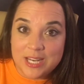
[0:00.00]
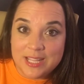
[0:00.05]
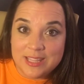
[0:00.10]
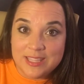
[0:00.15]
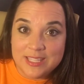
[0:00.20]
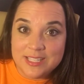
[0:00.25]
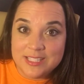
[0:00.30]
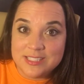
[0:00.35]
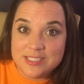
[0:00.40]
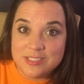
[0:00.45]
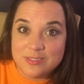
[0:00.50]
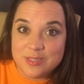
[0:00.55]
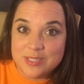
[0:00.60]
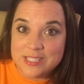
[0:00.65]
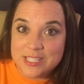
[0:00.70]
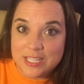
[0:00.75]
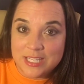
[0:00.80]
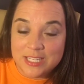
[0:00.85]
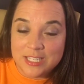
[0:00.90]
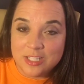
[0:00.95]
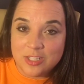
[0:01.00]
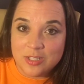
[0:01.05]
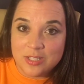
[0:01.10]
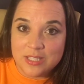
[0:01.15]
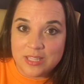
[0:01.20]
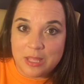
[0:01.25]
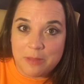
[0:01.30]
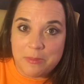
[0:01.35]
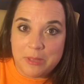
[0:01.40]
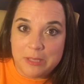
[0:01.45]
I think it's so exciting to look
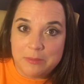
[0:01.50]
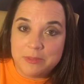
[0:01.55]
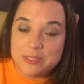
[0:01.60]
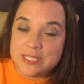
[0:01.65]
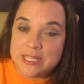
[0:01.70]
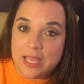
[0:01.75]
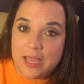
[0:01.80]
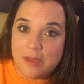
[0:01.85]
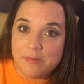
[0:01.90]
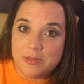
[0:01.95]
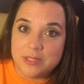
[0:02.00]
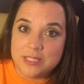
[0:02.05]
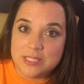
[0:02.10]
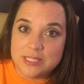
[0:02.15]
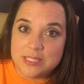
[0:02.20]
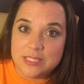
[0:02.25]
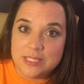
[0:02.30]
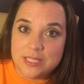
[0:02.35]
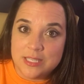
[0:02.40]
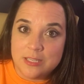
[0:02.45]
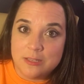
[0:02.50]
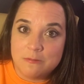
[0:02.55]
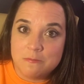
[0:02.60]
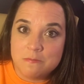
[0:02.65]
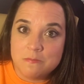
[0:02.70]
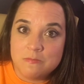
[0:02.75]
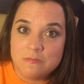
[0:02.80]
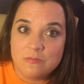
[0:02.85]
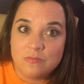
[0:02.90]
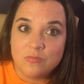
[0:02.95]
at that payment tab and see
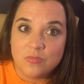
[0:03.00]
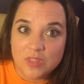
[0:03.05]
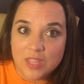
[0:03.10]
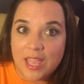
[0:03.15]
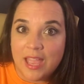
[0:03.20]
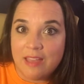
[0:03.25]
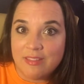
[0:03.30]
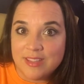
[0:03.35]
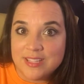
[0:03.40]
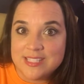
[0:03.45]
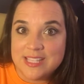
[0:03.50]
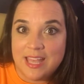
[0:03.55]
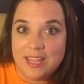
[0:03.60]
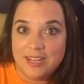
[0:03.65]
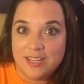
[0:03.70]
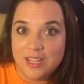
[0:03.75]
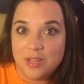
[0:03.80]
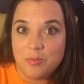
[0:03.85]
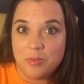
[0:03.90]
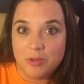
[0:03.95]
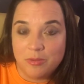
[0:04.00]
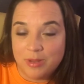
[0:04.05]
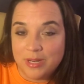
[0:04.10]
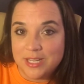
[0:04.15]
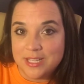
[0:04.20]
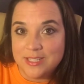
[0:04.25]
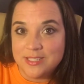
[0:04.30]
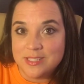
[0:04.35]
how that's adding up already.